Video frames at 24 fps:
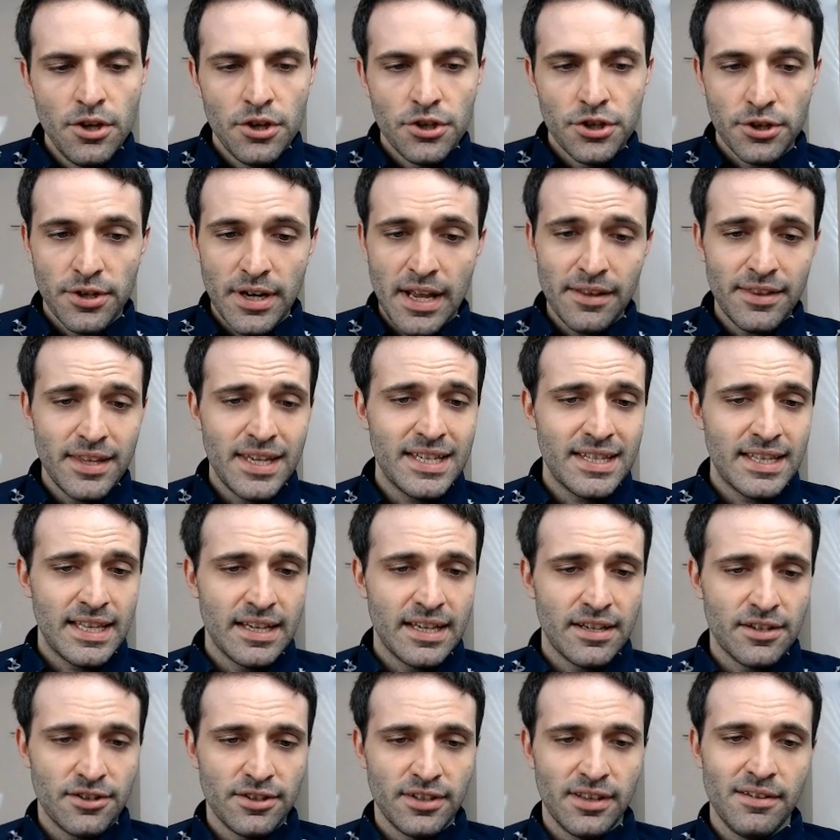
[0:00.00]
So now these
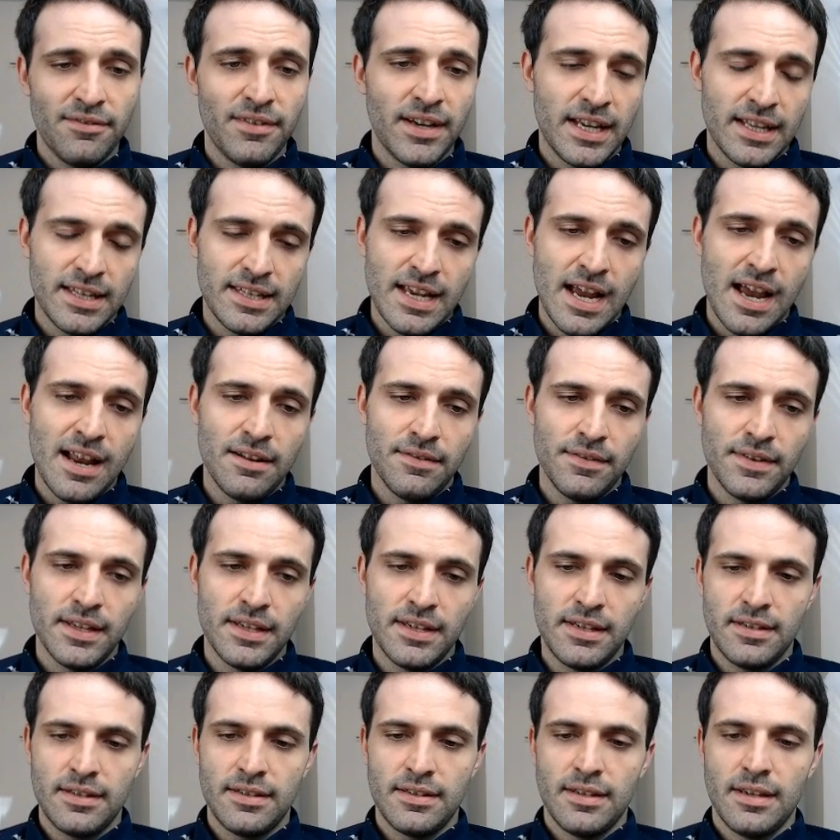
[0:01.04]
things are living inside of
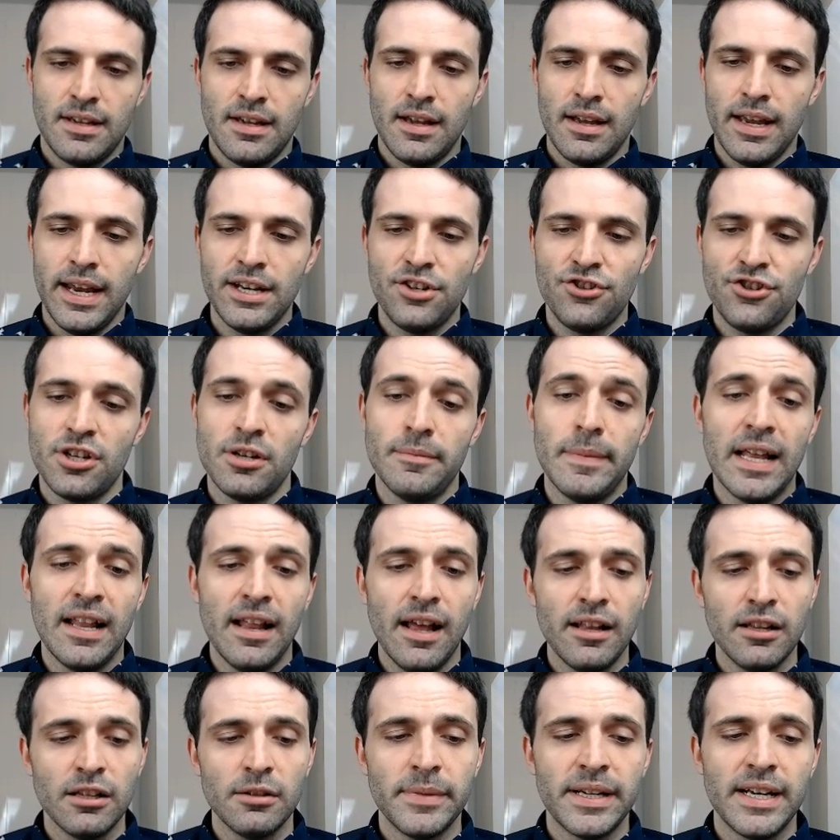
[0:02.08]
this
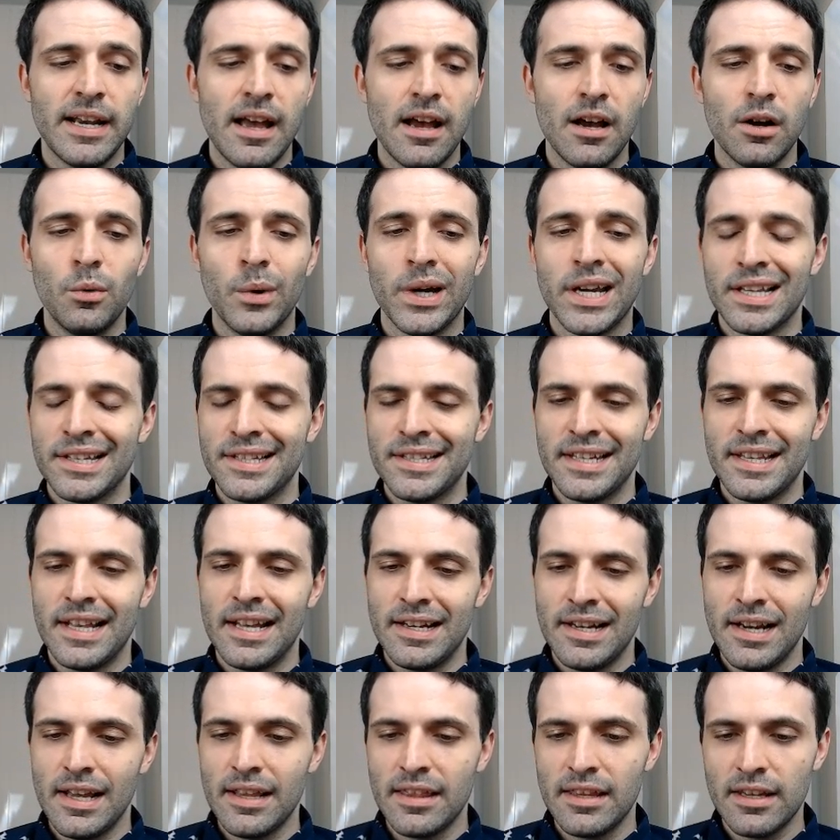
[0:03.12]
HTML element now. We can see
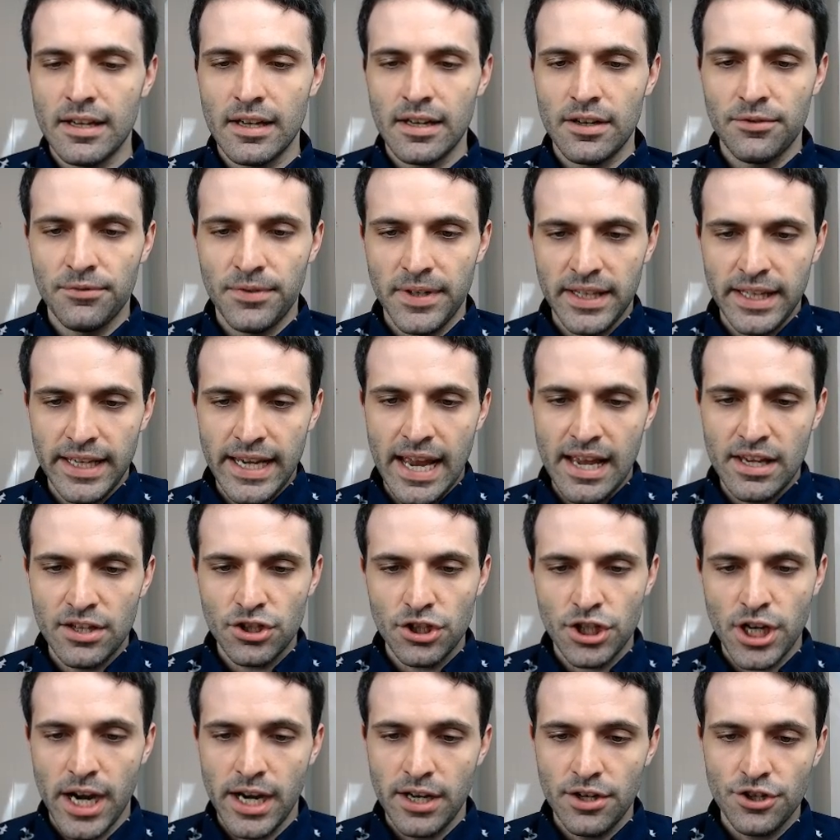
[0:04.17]
that nothing really has
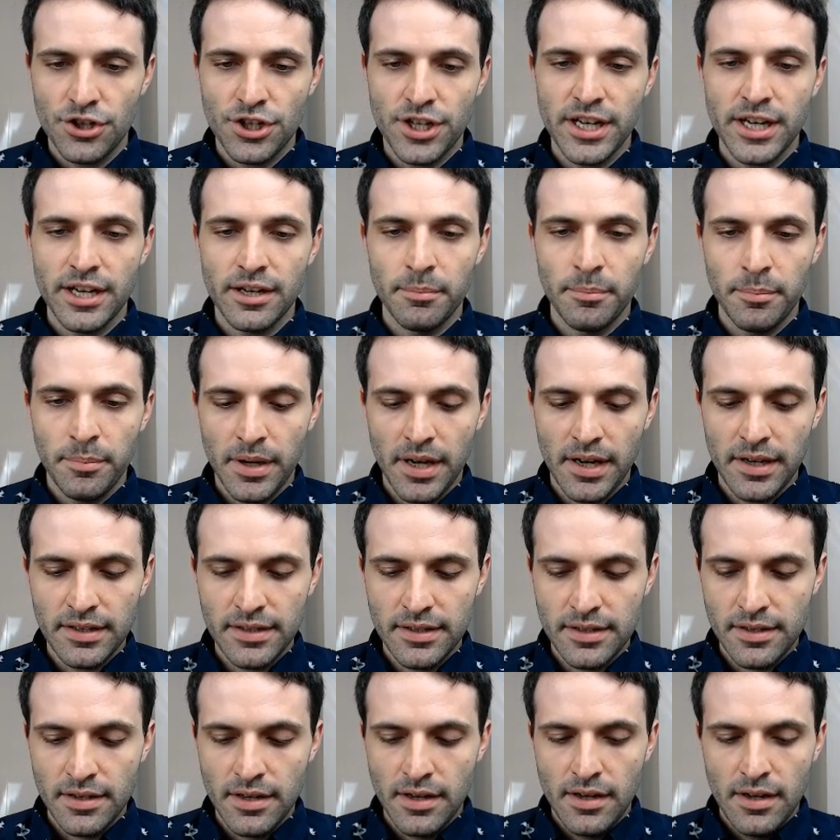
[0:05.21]
changed here,
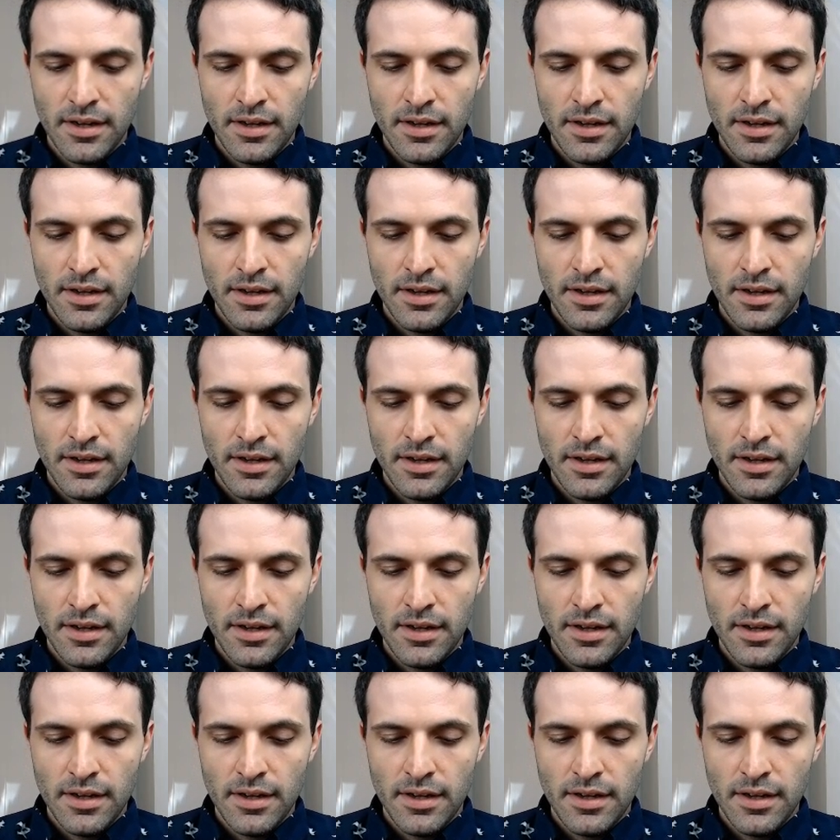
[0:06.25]
but